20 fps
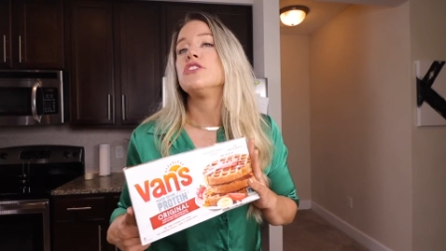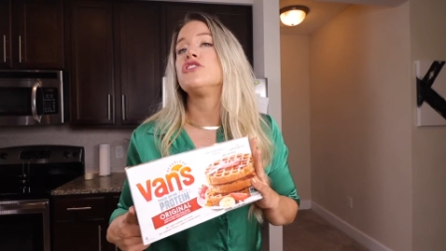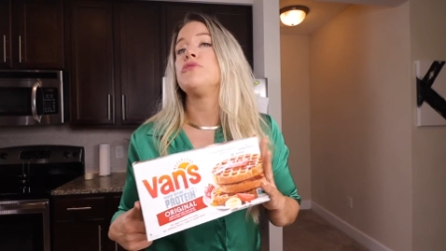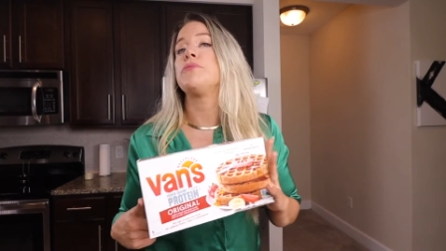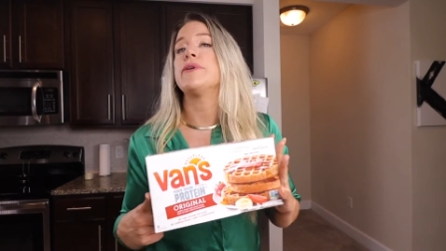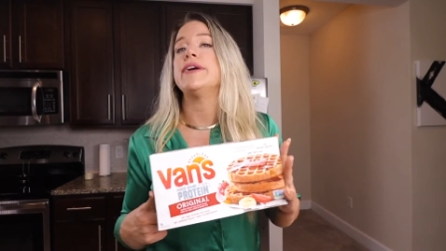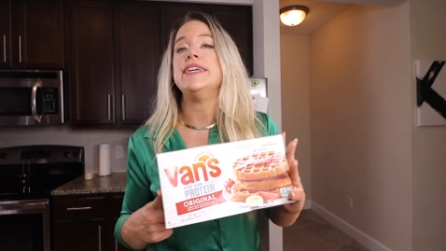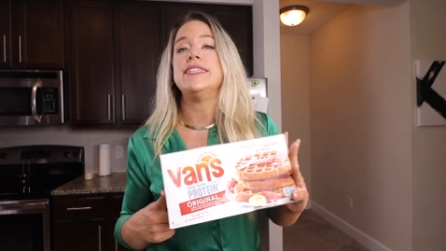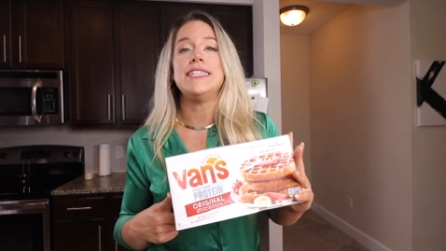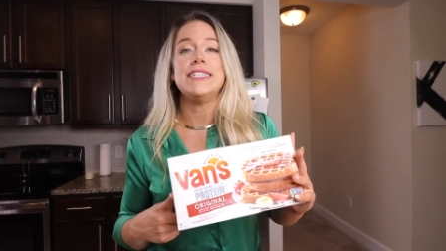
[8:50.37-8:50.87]

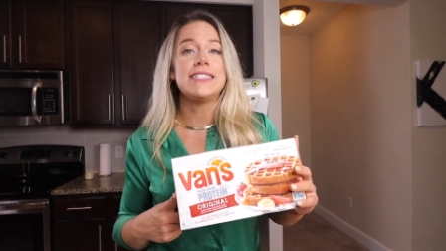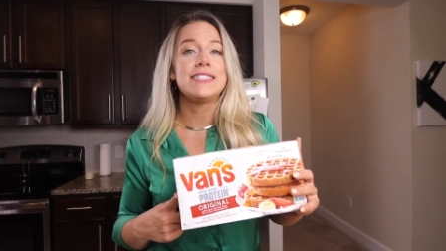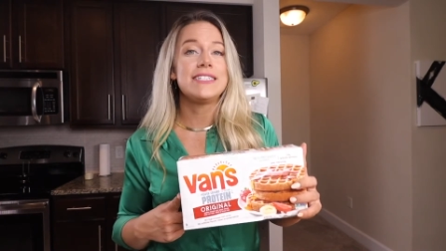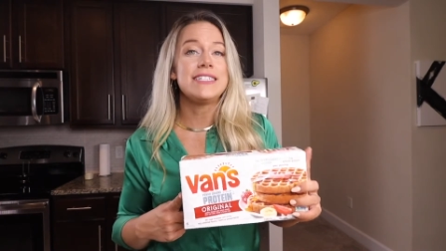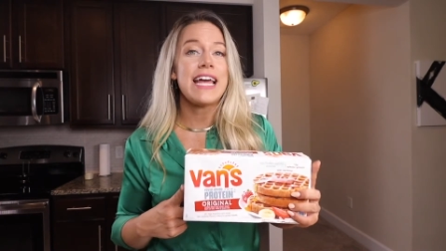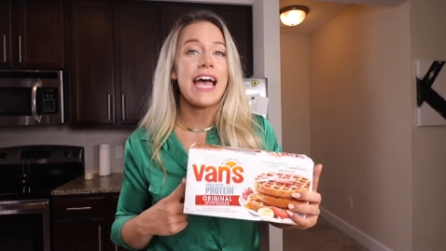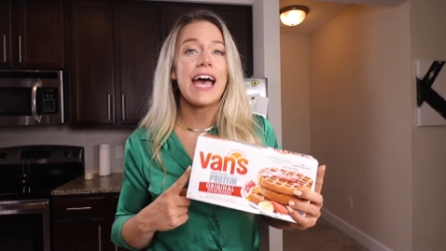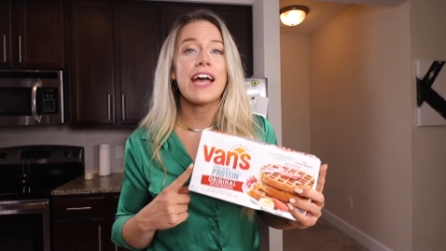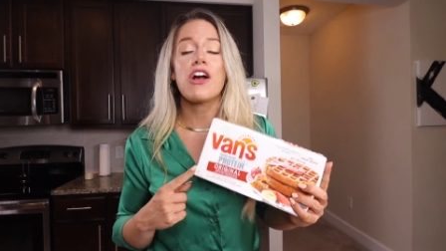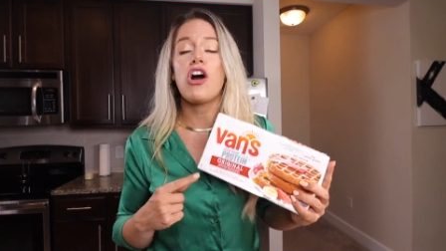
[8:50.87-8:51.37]
super easy
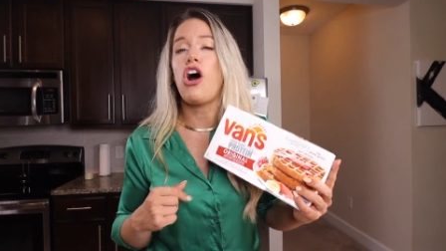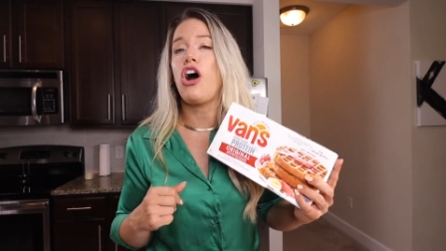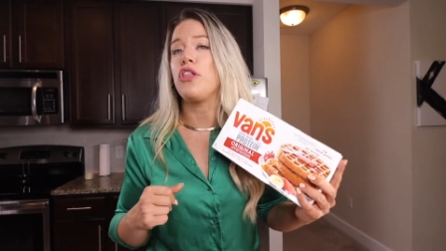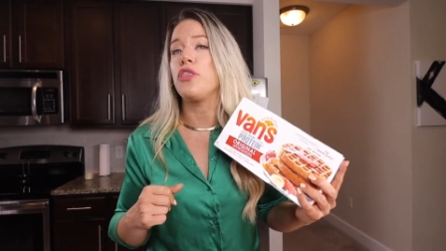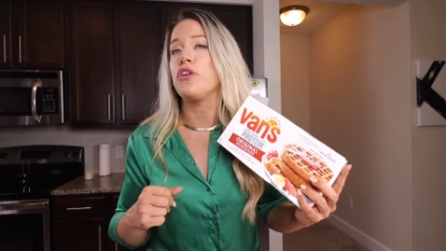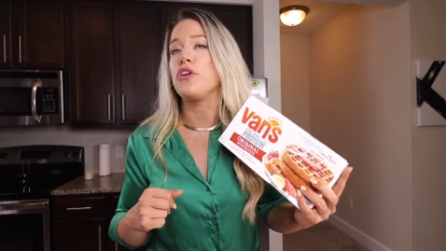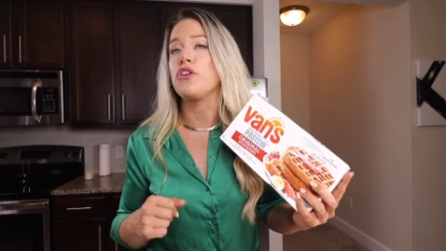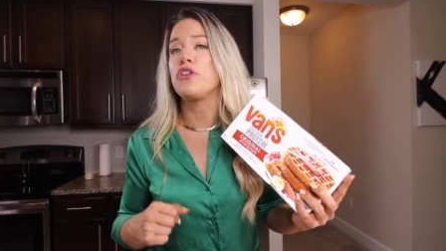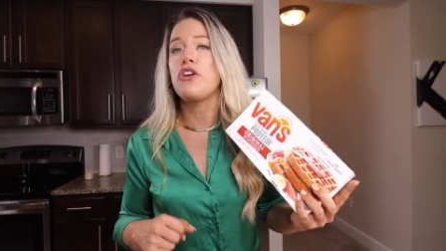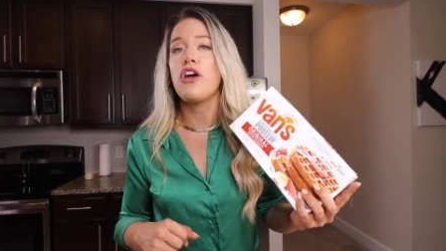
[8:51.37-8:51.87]
snack
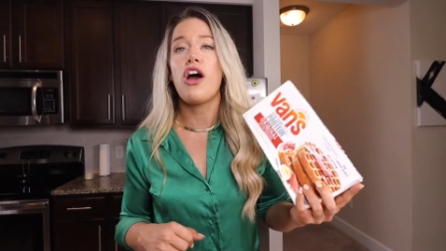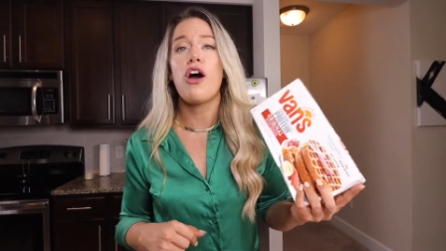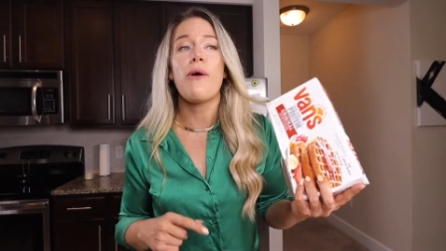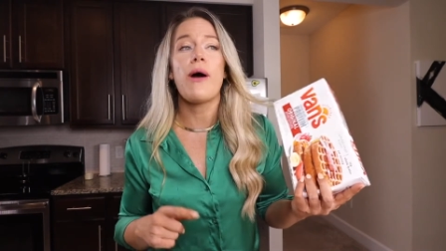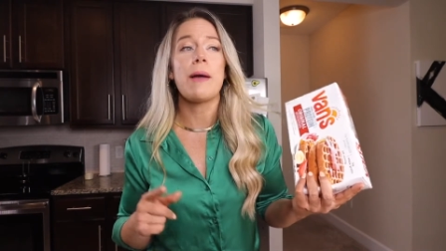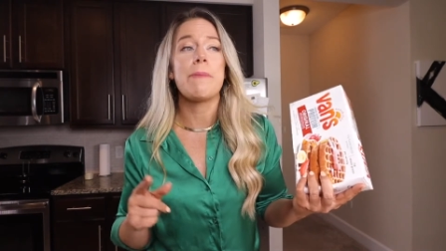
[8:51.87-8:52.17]
on the go.